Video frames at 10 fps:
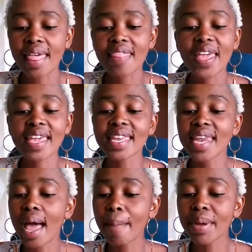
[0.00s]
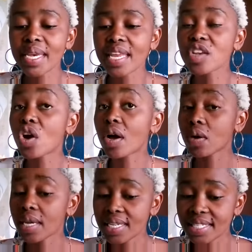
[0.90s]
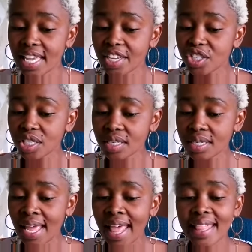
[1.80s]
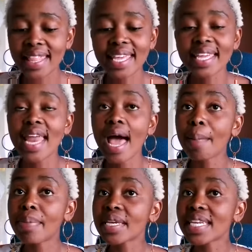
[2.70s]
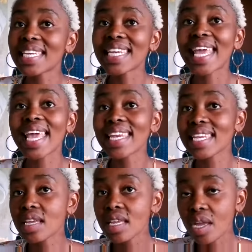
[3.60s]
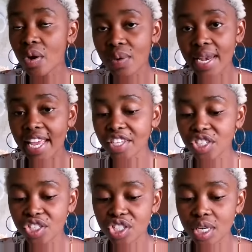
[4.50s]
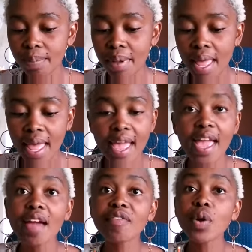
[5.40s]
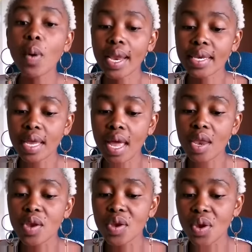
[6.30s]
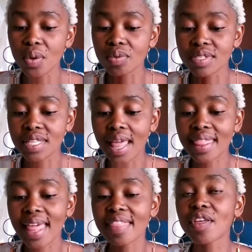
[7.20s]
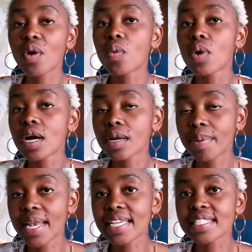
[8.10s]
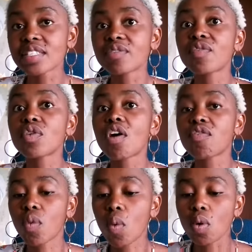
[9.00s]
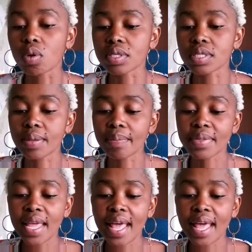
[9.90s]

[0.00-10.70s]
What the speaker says: They can happen in your organization. They can happen in any relationship. Everyone knows that the workplace is full of walls.